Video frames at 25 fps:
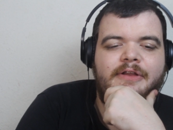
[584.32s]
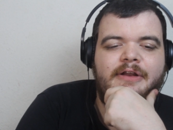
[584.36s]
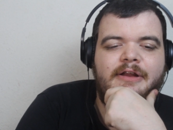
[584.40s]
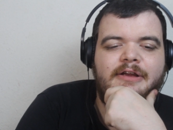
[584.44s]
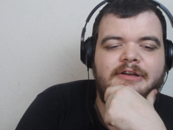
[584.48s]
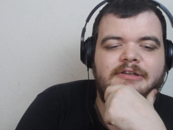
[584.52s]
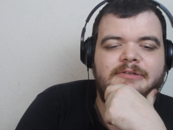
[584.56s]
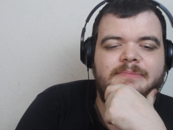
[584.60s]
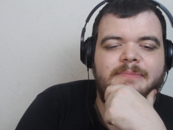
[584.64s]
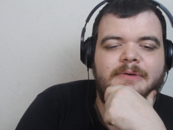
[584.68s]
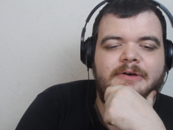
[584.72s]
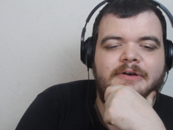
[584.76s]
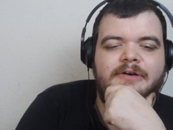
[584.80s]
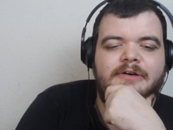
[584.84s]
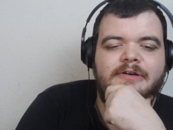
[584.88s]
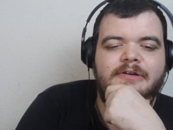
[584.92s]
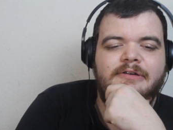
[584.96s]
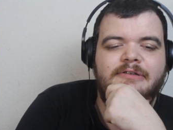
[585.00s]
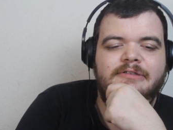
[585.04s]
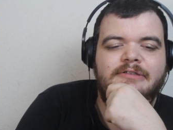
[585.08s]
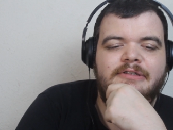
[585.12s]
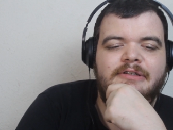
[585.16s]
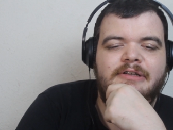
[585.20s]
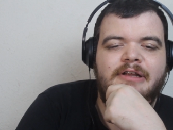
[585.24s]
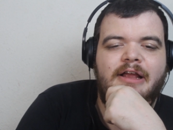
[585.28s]
the next part
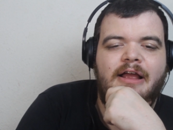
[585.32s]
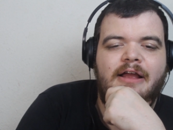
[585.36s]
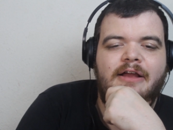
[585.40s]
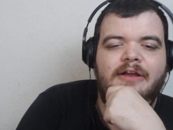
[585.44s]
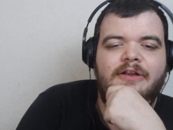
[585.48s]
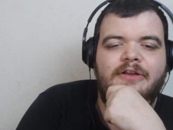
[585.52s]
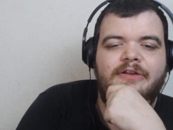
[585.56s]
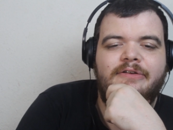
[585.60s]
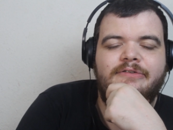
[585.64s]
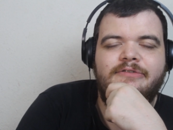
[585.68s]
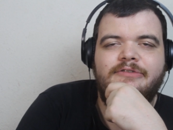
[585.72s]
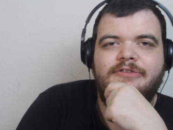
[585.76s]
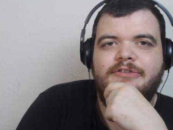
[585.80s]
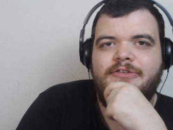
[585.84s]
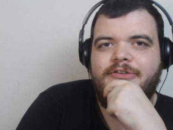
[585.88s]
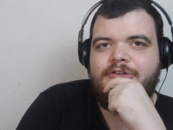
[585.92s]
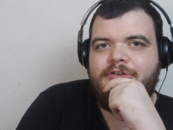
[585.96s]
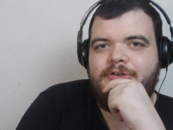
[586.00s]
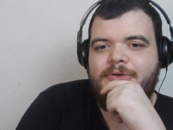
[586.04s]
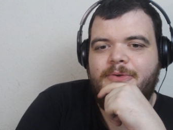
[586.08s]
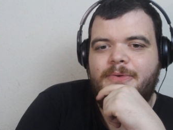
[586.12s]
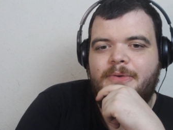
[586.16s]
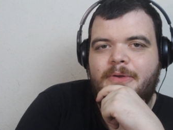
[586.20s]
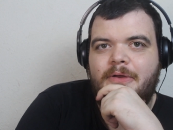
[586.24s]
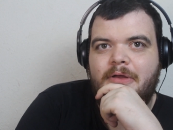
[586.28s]
because I'm getting close to
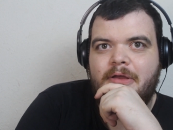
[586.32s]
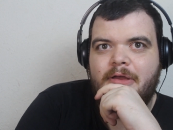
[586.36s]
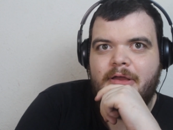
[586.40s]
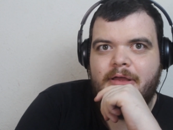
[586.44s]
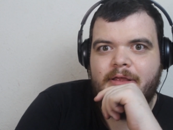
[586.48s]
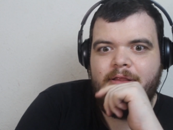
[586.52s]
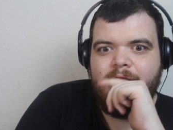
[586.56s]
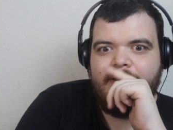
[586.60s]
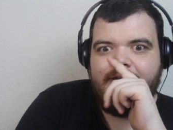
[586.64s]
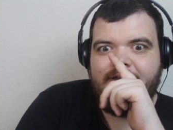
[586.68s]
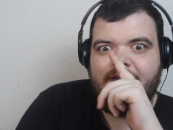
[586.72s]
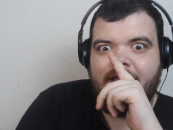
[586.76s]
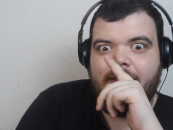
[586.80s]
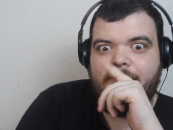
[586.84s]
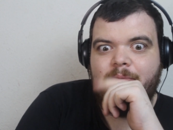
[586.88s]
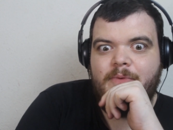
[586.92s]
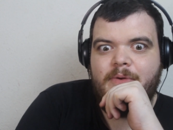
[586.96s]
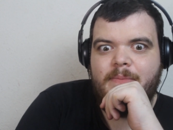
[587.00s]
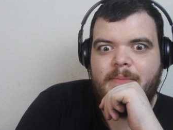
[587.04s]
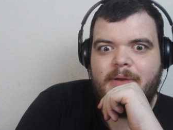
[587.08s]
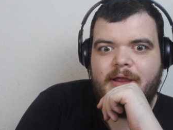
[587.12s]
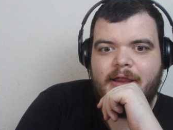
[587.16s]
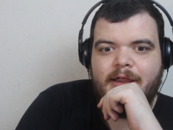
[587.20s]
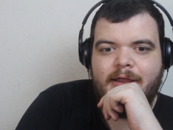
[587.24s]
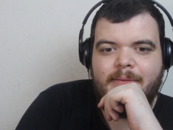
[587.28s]
the time when
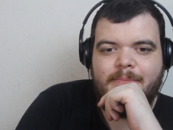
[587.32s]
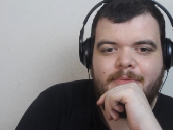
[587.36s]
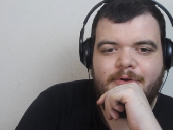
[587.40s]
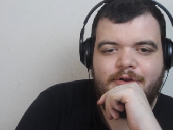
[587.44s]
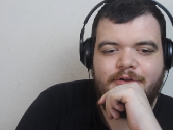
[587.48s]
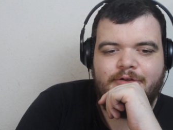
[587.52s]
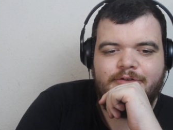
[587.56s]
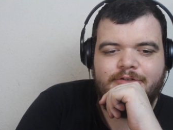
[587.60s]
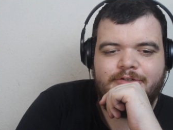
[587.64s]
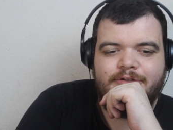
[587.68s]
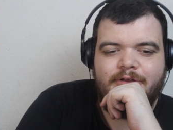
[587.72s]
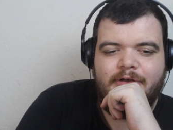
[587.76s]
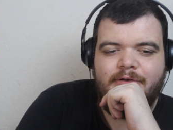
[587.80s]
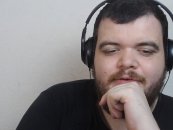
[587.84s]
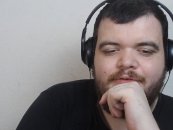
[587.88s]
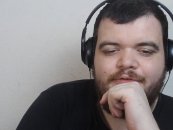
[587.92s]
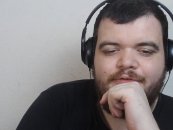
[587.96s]
my camera cuts